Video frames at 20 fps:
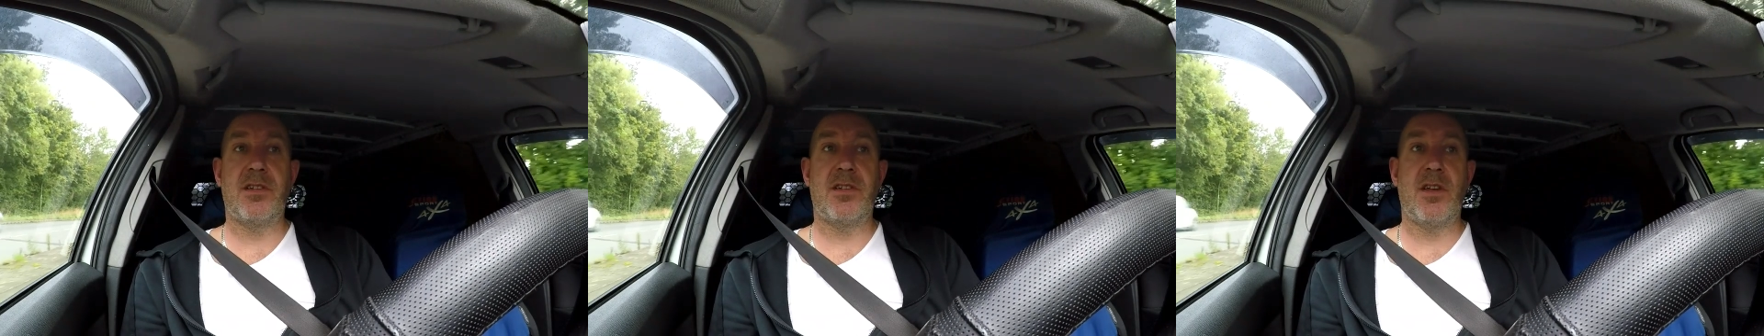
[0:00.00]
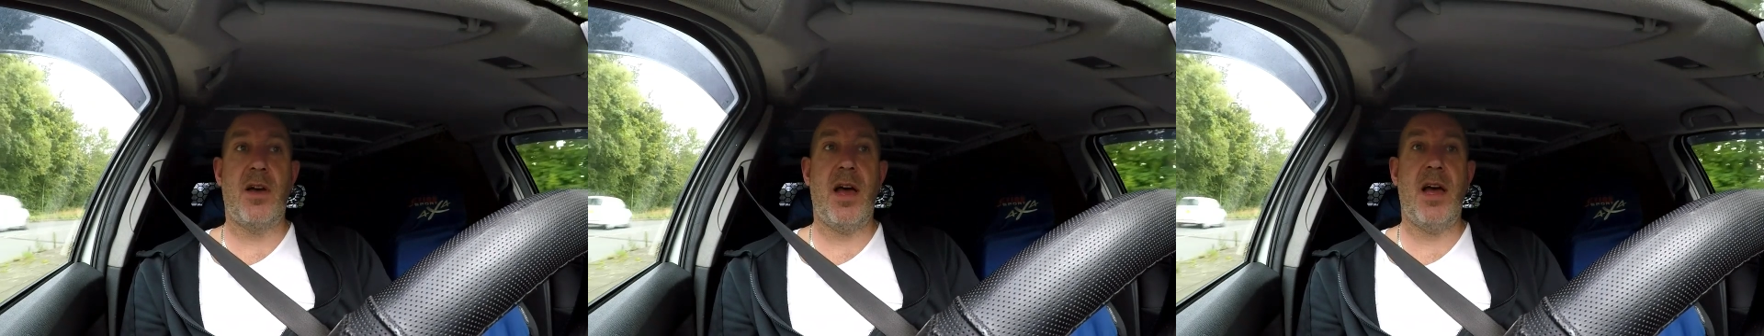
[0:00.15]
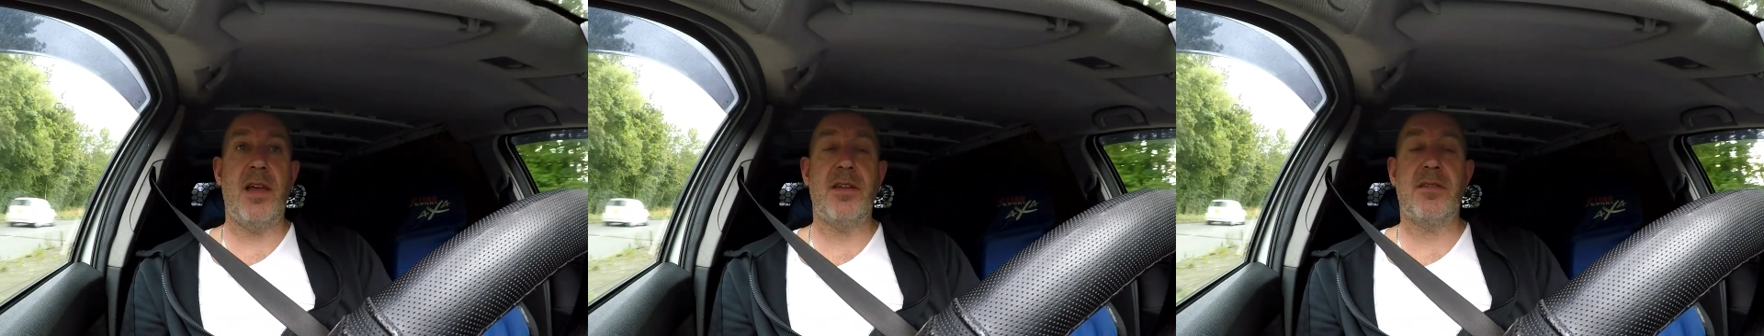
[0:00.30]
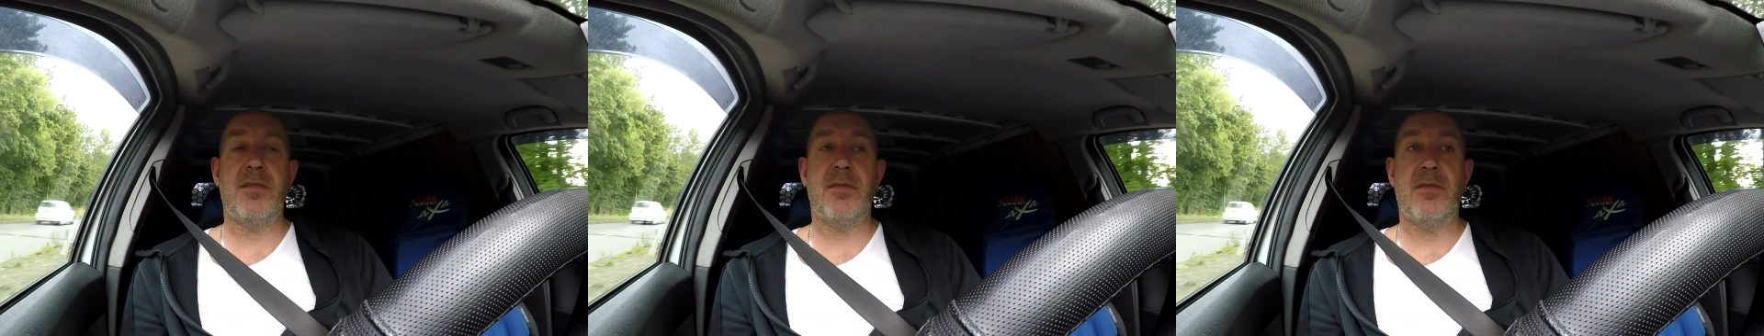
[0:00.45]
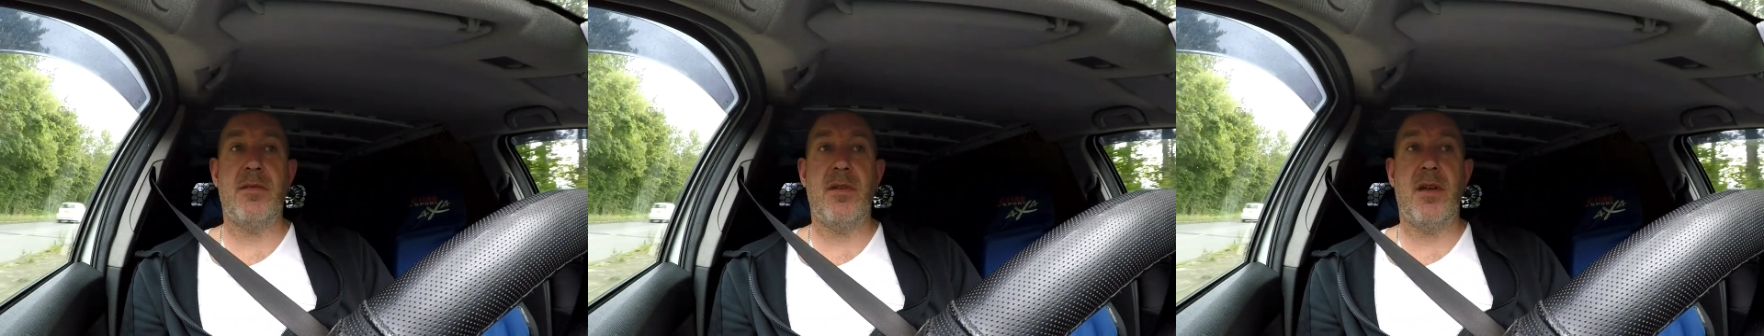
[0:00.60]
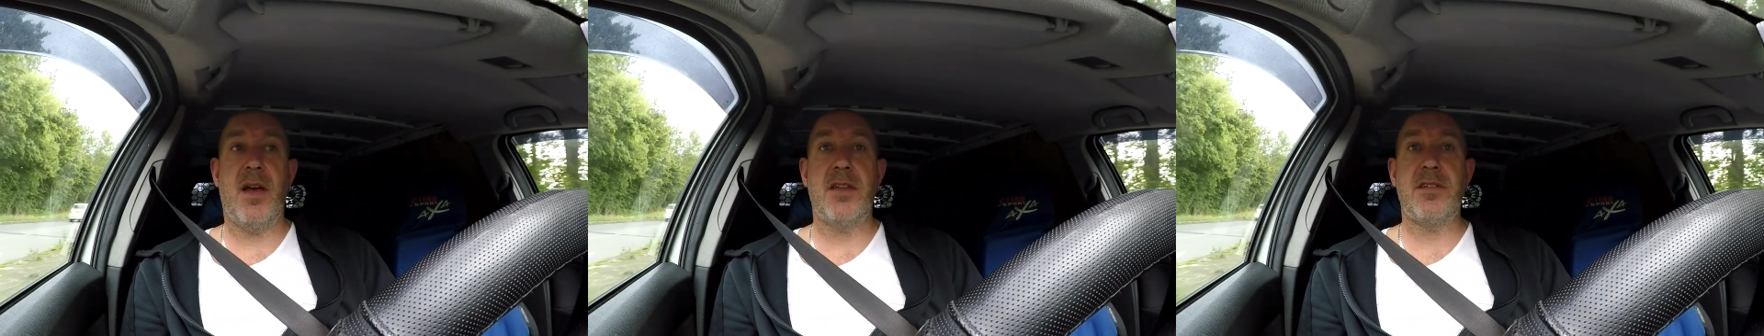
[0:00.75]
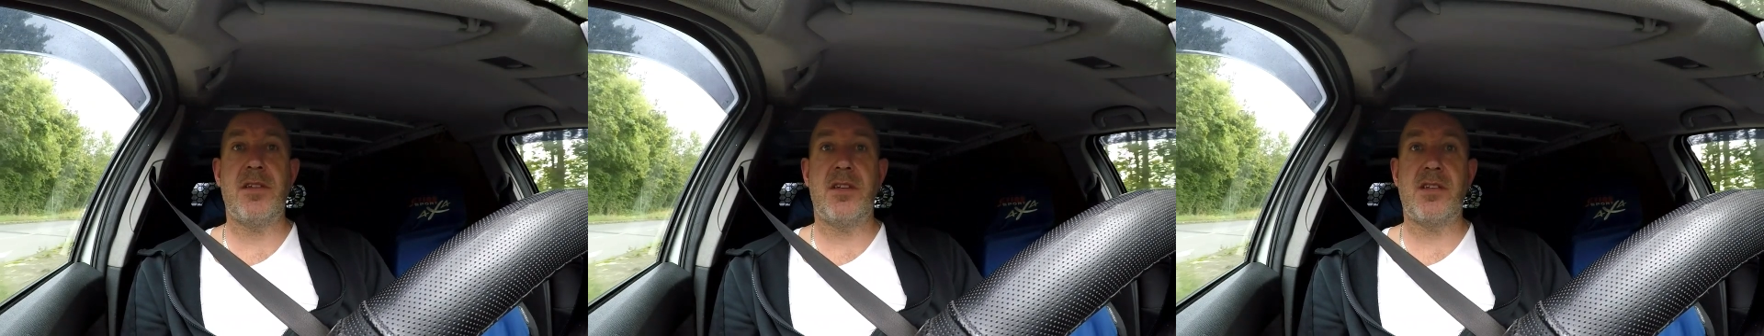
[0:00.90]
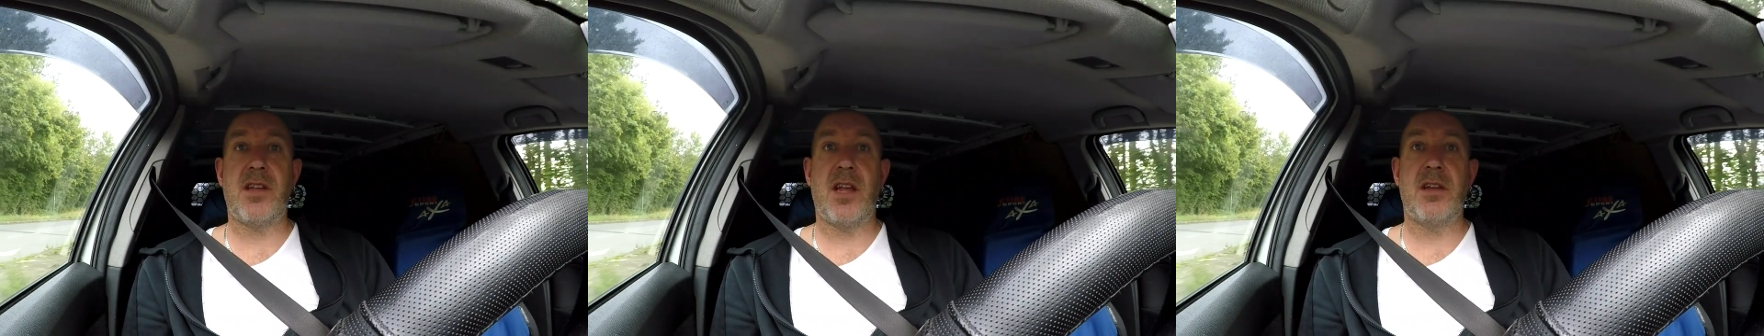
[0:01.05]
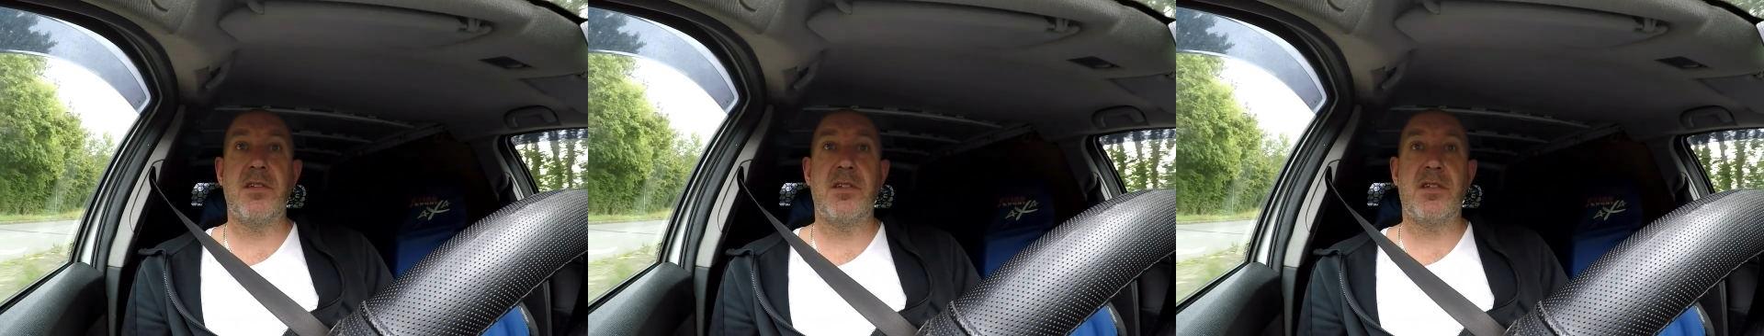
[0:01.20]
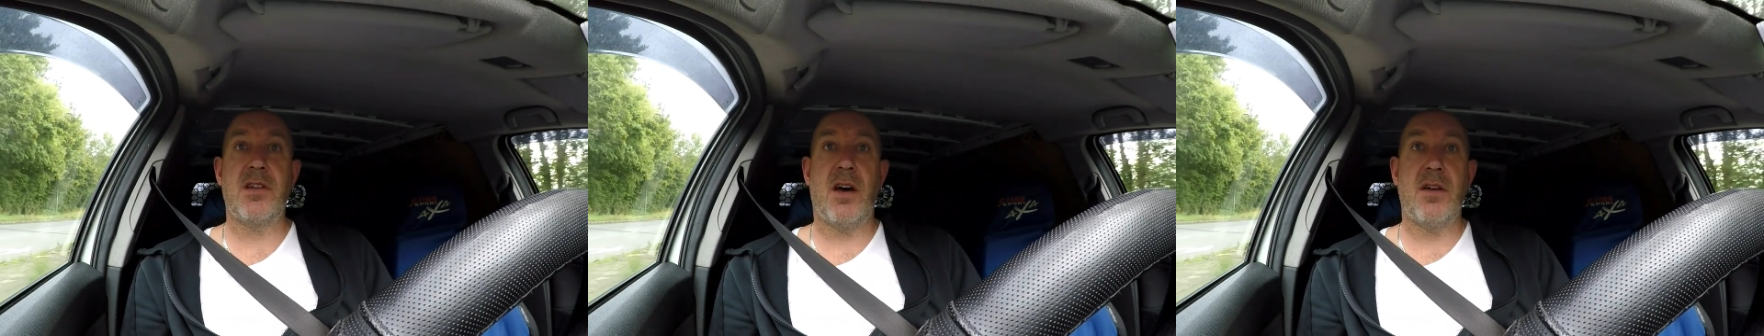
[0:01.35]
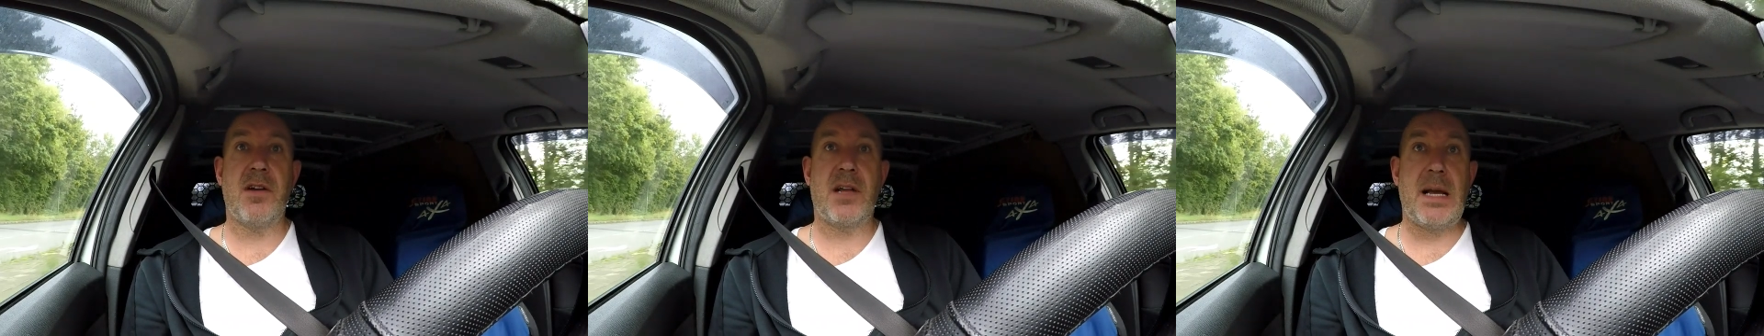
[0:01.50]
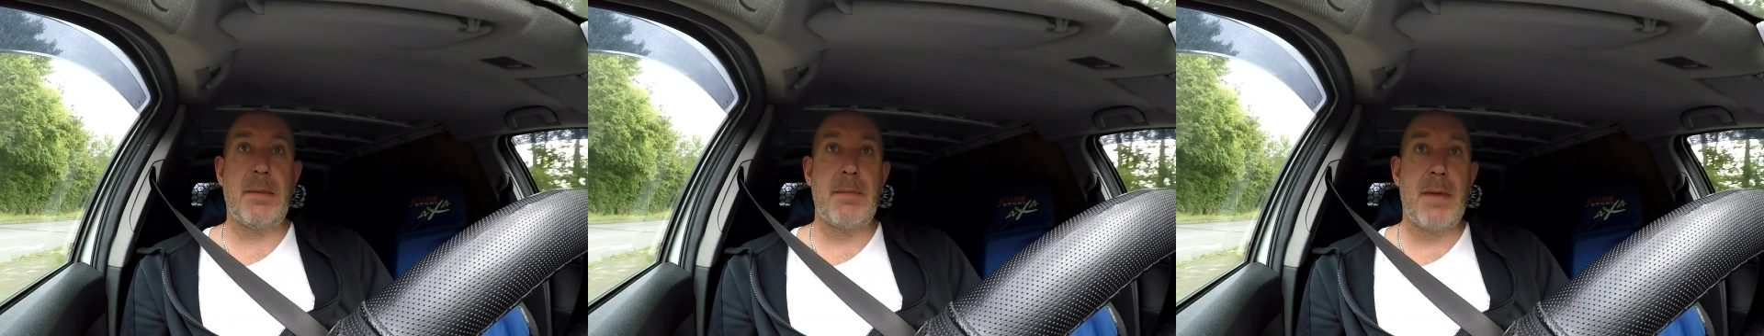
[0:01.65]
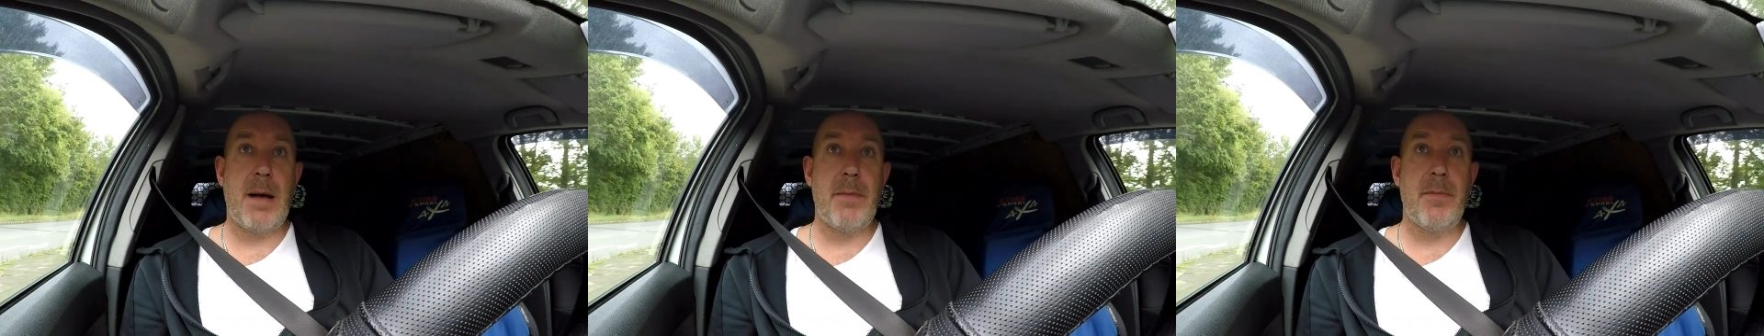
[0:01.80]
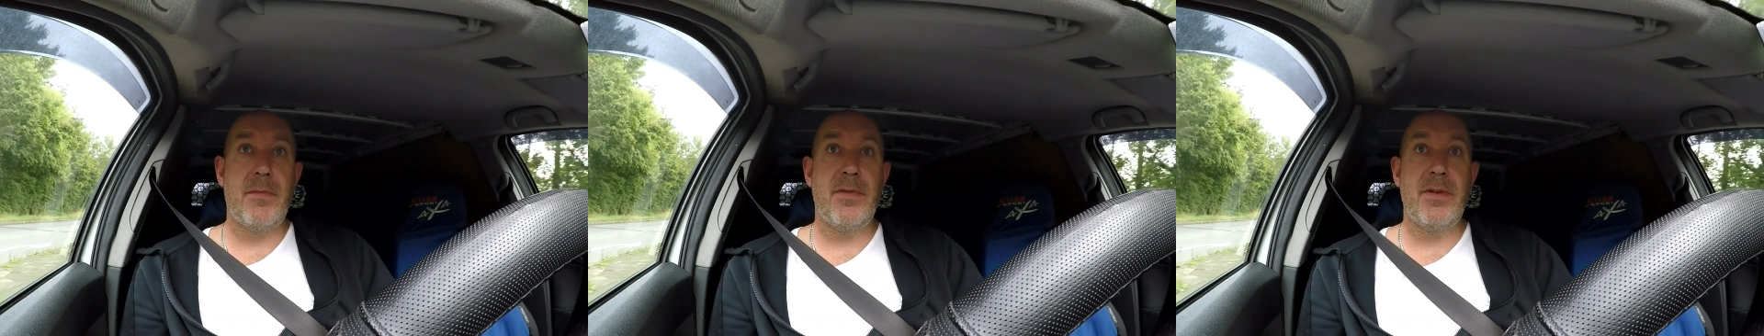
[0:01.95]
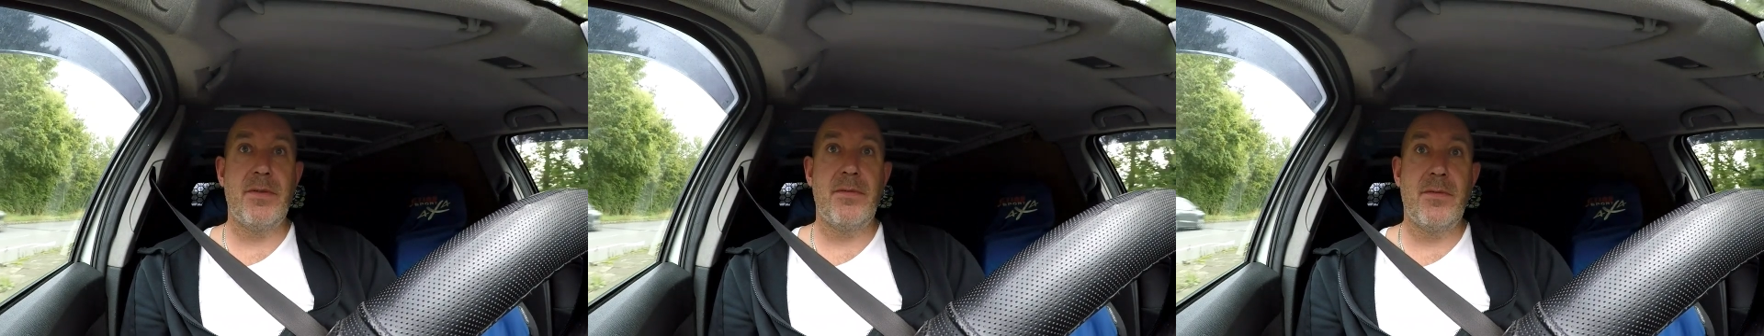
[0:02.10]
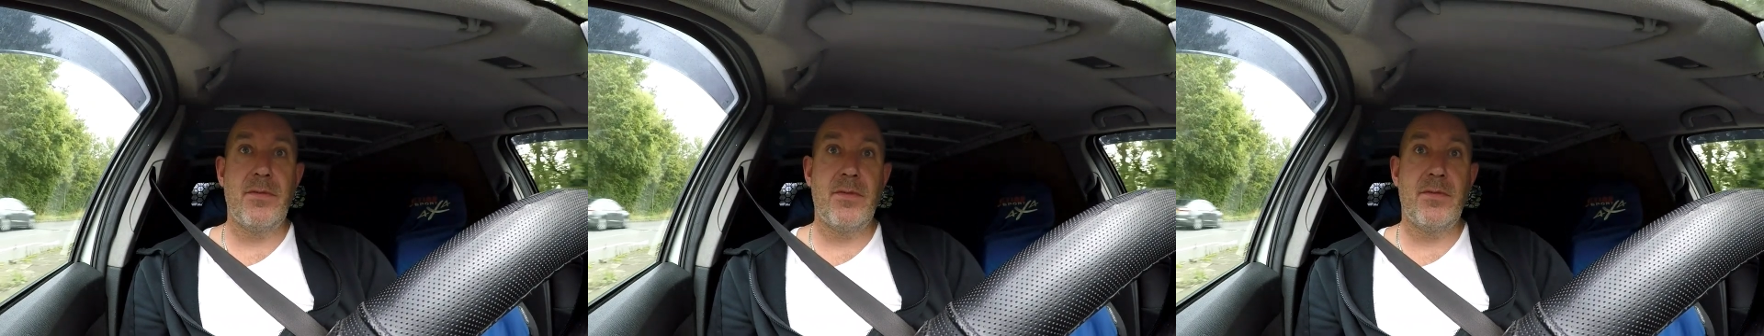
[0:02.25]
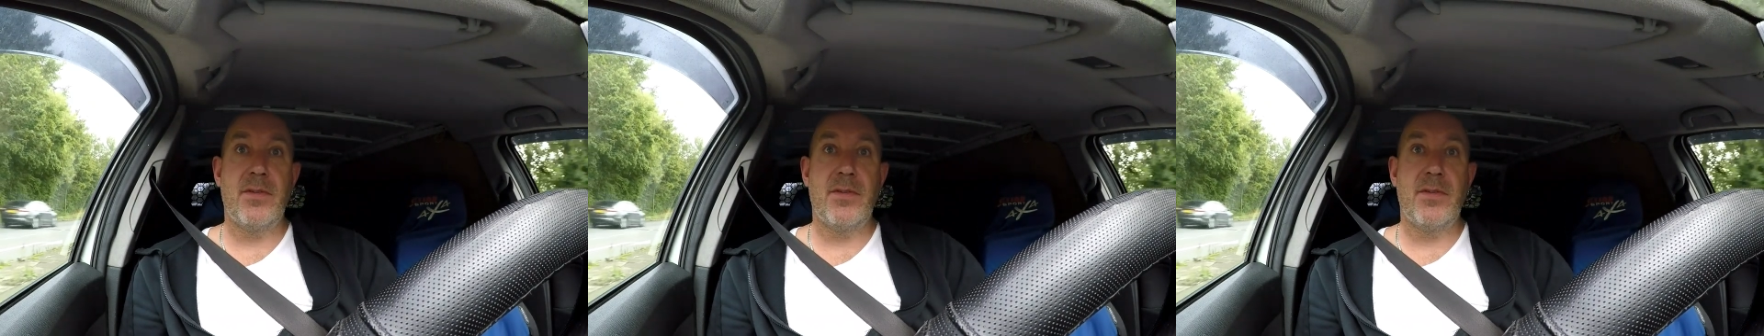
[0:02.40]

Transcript: So as as the sun started to come up and the,